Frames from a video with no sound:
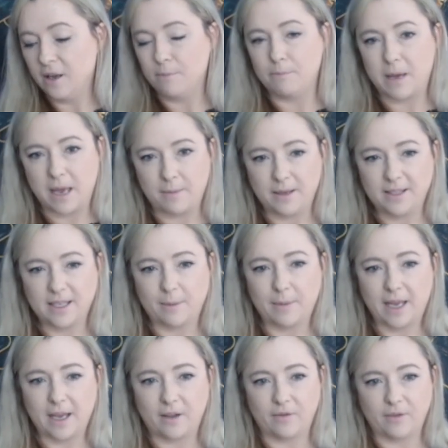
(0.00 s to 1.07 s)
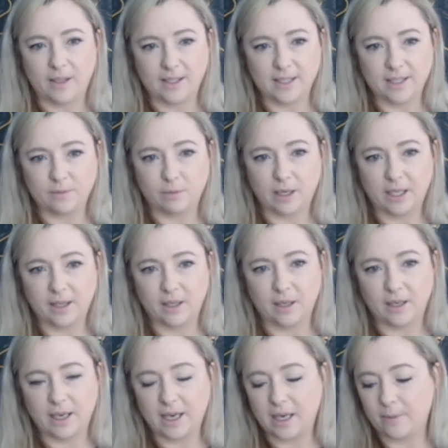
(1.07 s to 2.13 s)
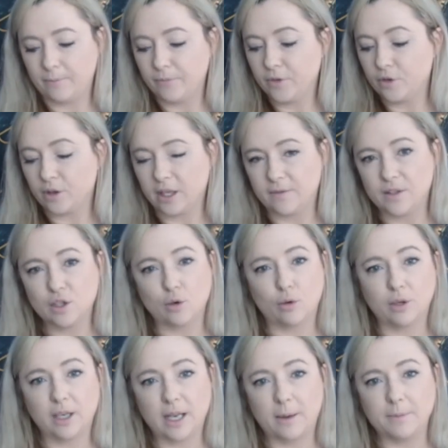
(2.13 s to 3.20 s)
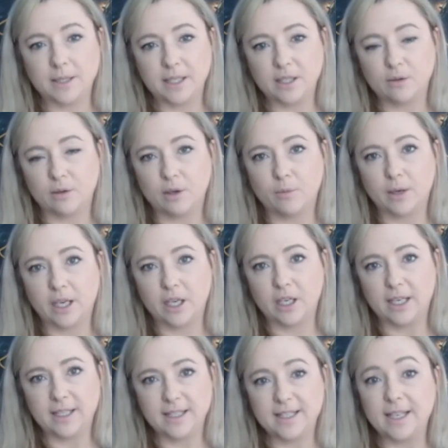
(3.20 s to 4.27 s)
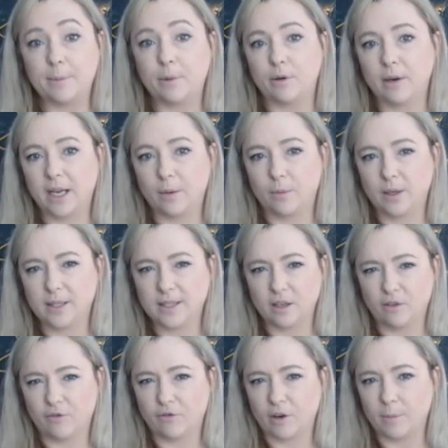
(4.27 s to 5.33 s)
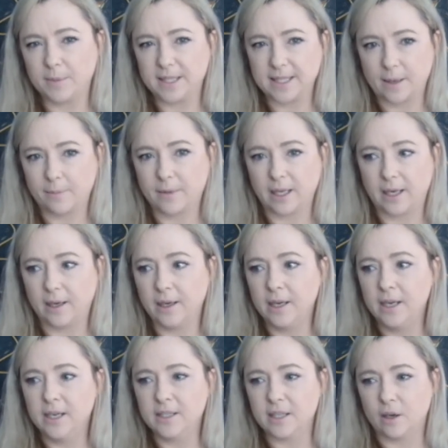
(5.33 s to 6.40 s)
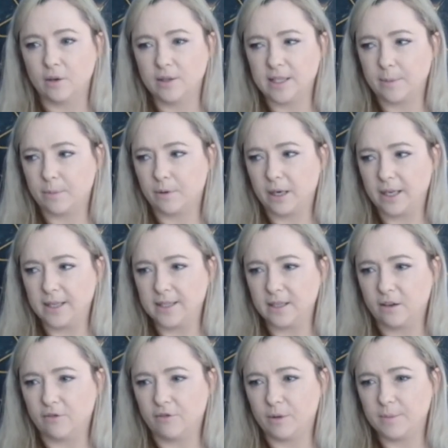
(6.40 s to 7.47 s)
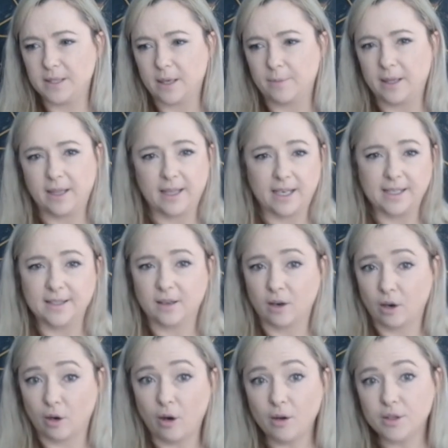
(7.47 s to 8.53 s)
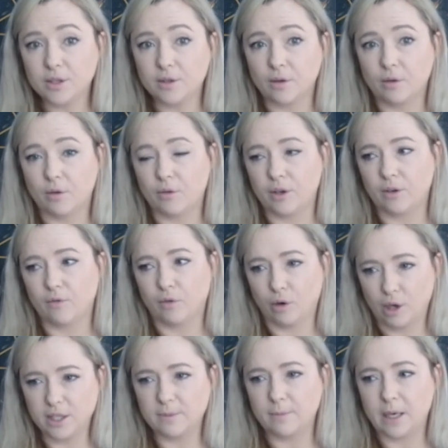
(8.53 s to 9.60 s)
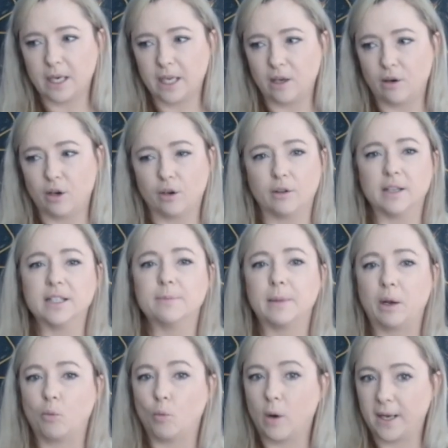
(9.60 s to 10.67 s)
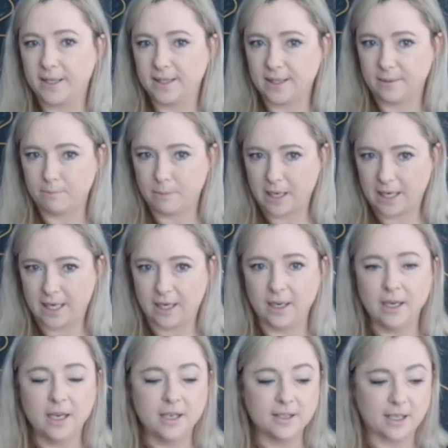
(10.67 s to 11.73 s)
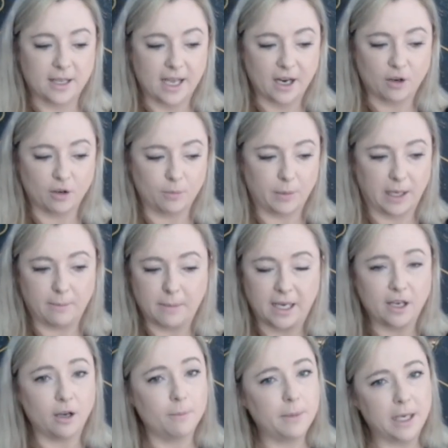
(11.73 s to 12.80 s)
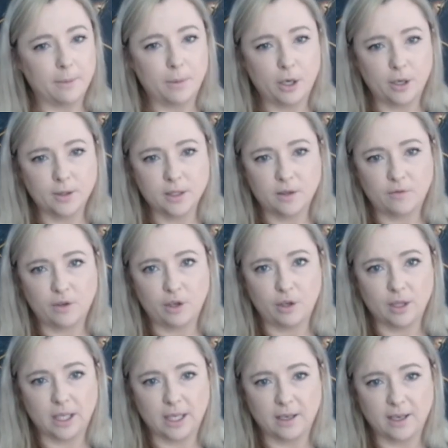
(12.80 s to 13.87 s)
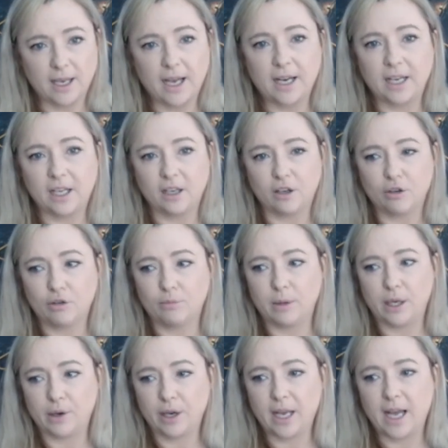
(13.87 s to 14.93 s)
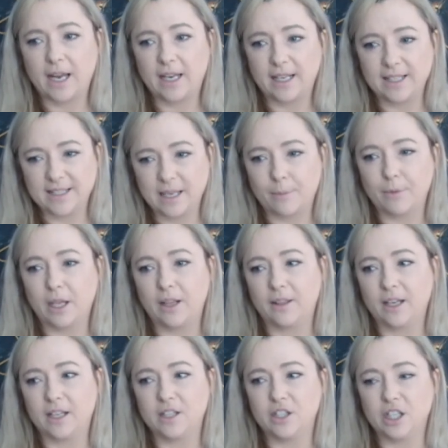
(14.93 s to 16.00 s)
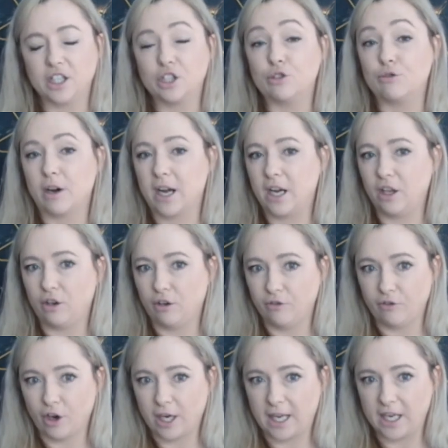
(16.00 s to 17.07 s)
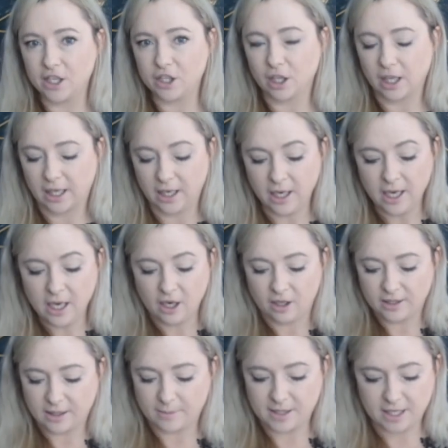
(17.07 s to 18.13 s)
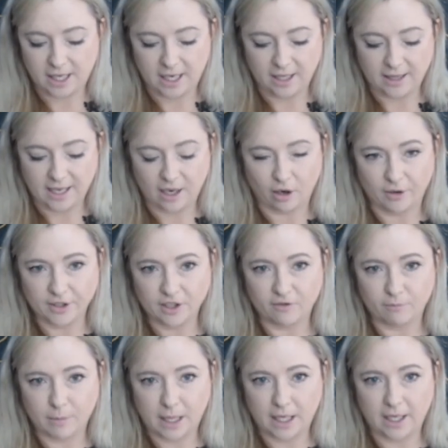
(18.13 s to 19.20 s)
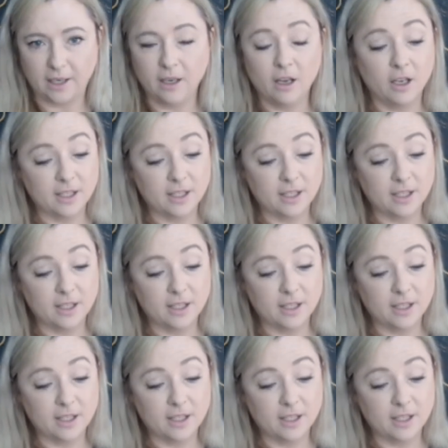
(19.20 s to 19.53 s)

Maybe somehow this is where the Three of Swords comes into it, where you need to separate yourself from something. So separate yourself from something that is a loss, or you've lost money on, or that's been wasted money. So that could be, it may not be a person for you that you're cutting, it could be you're cutting something that is just draining you financially, because I'm seeing that loss of money.